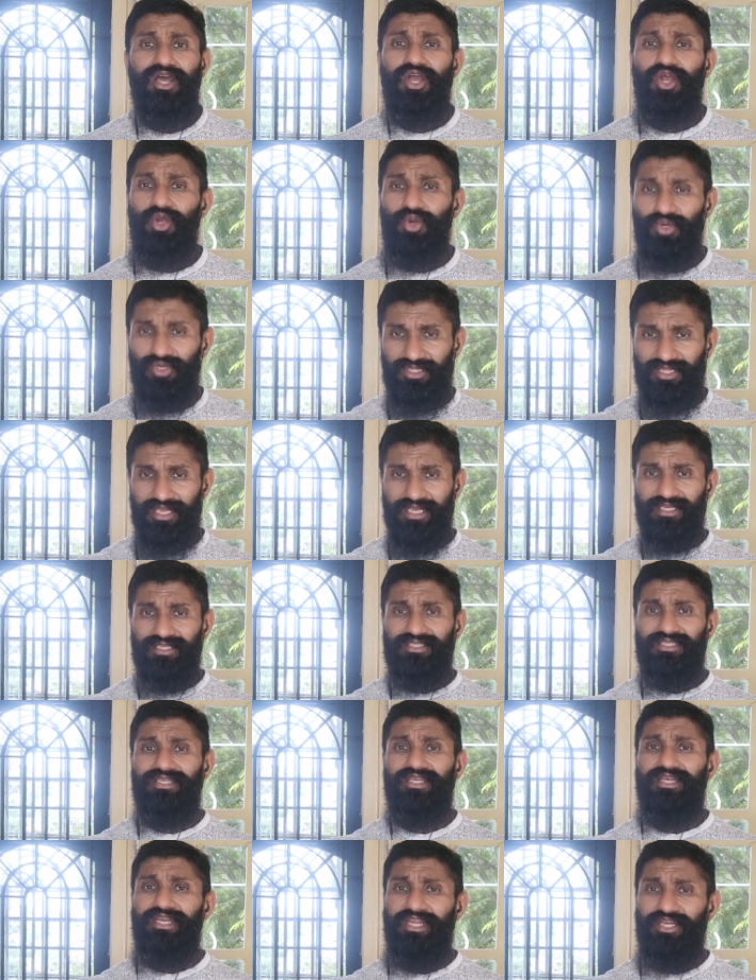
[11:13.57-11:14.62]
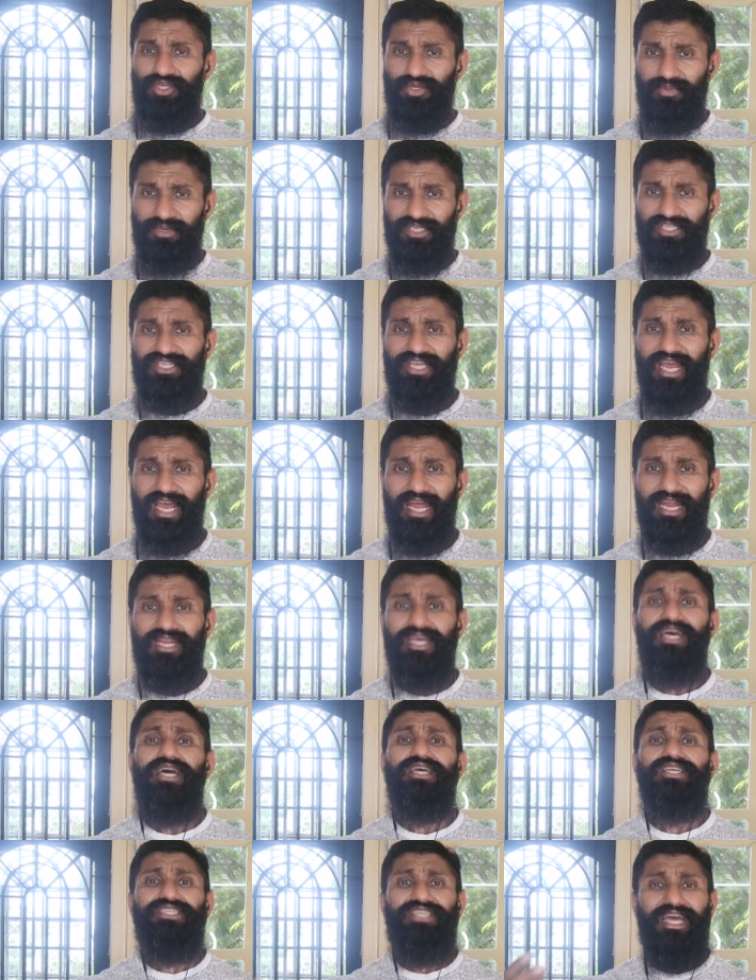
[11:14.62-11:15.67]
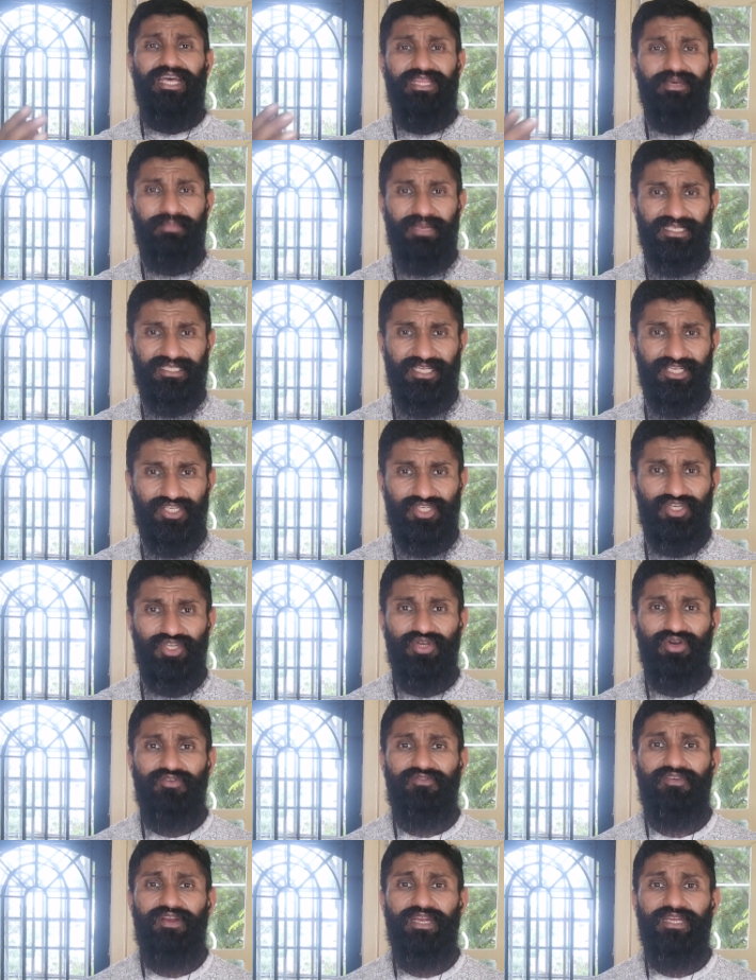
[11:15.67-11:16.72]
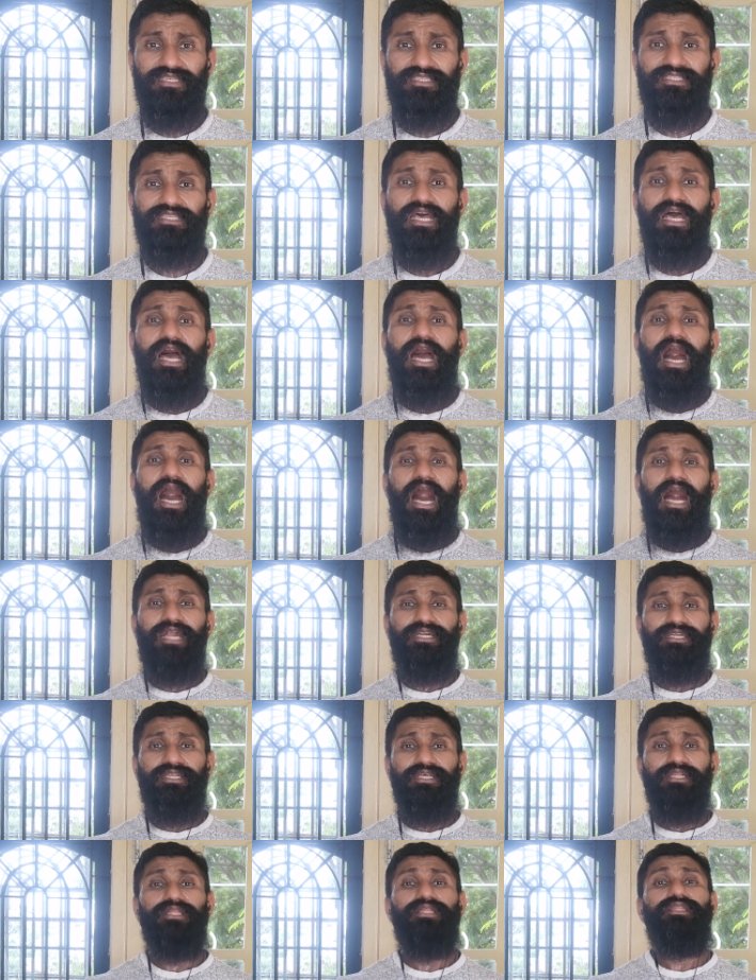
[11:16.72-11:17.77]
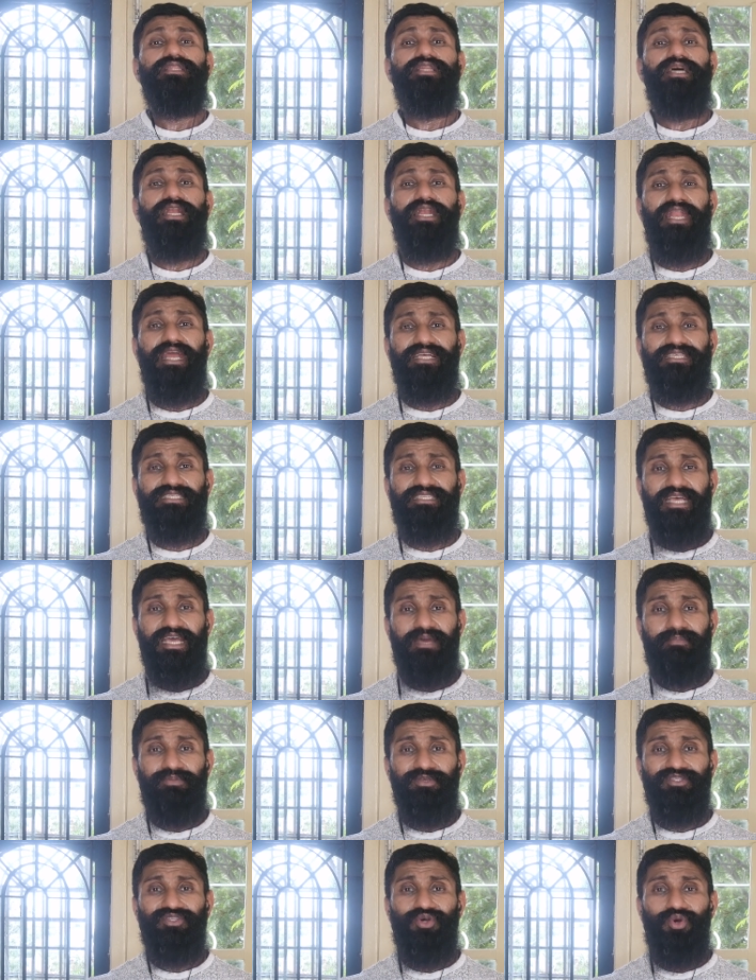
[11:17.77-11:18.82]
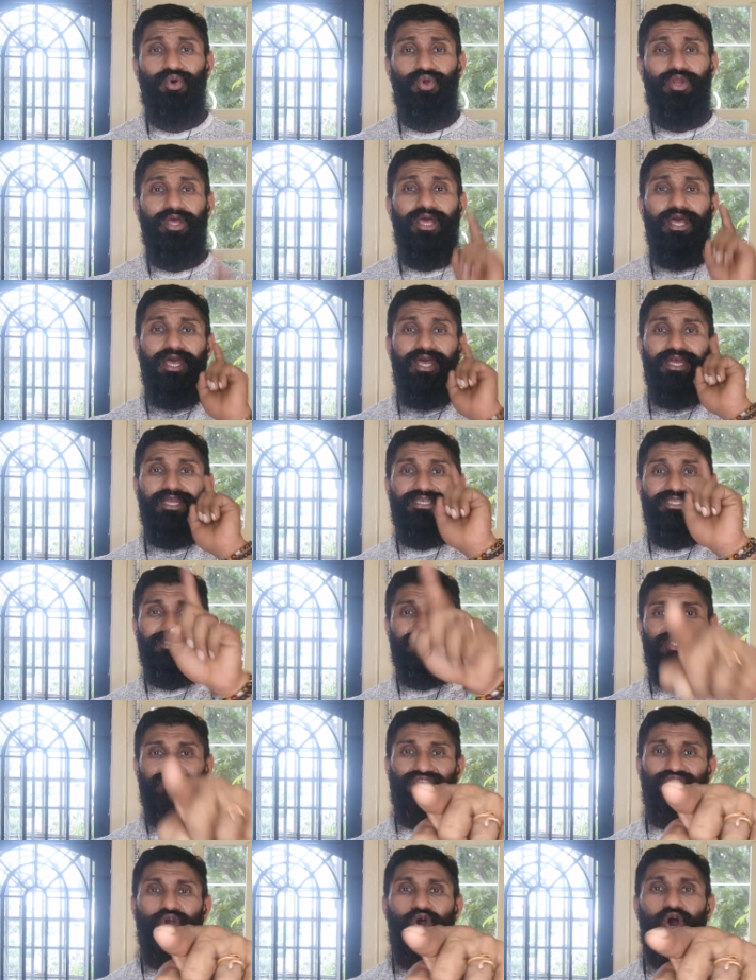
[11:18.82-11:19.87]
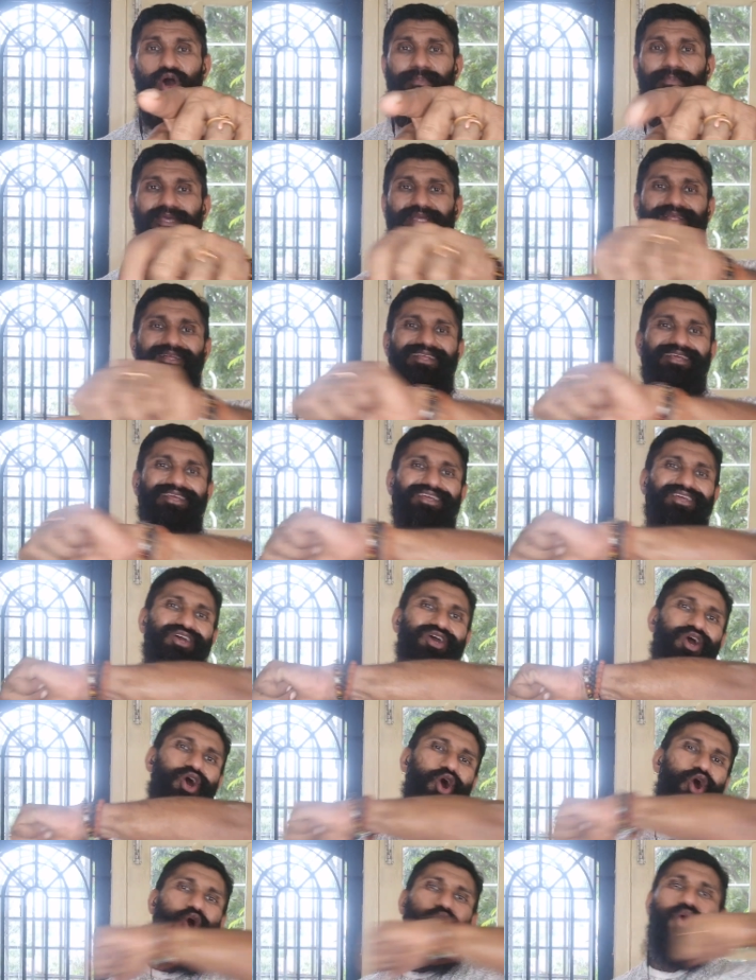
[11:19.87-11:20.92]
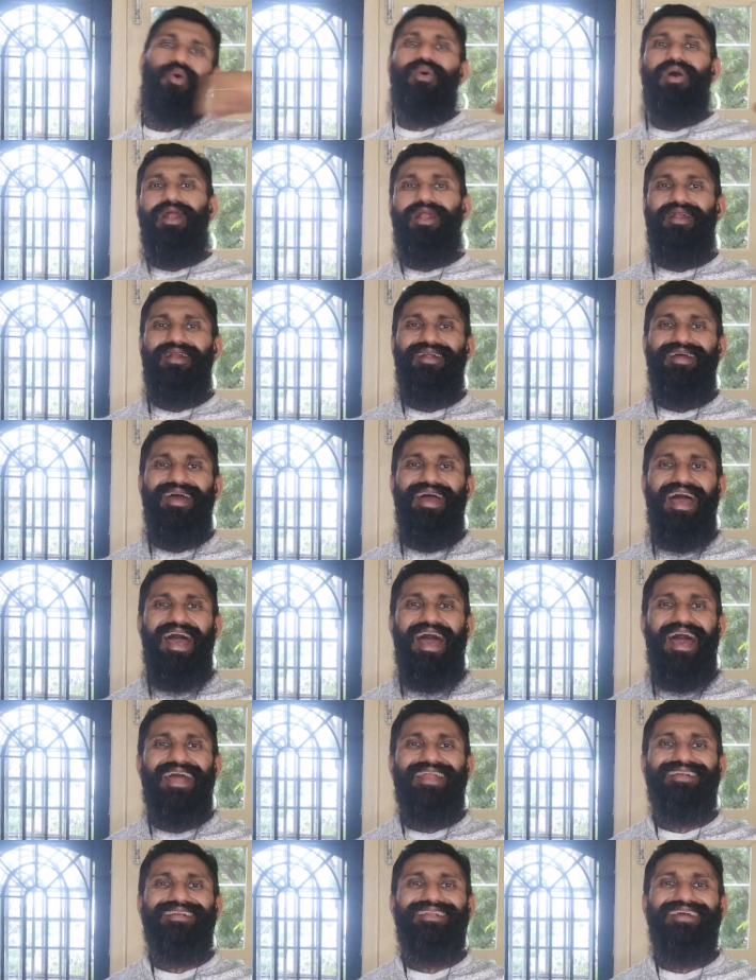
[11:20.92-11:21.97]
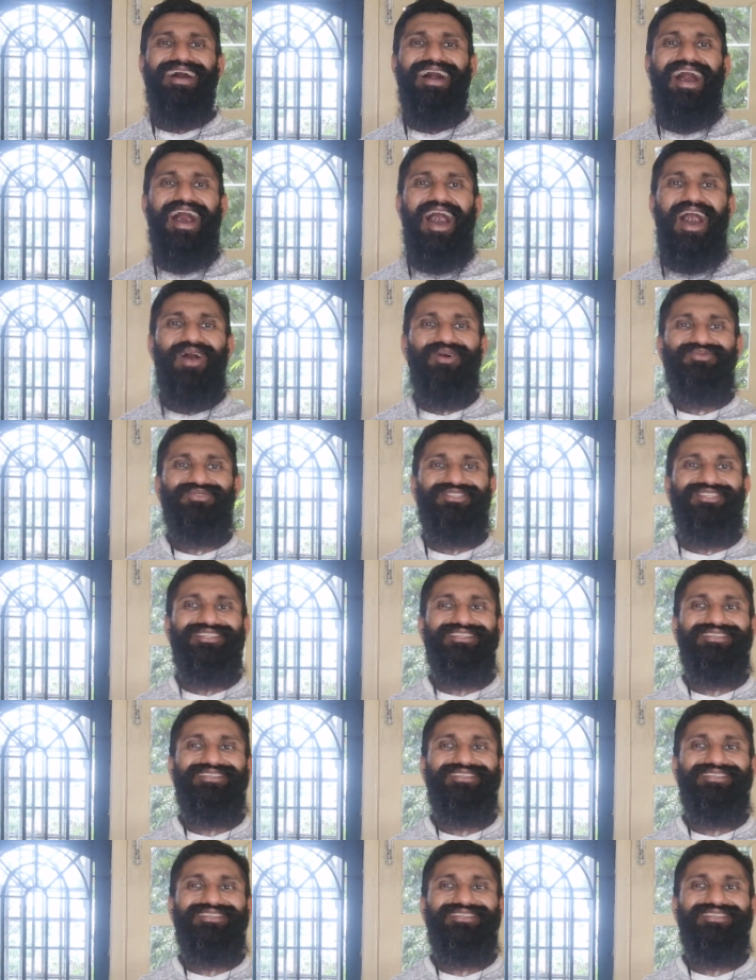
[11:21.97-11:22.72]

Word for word: Good things need to be shared. Share the message to your friends. Until the next episode, it is your Biglee over and out.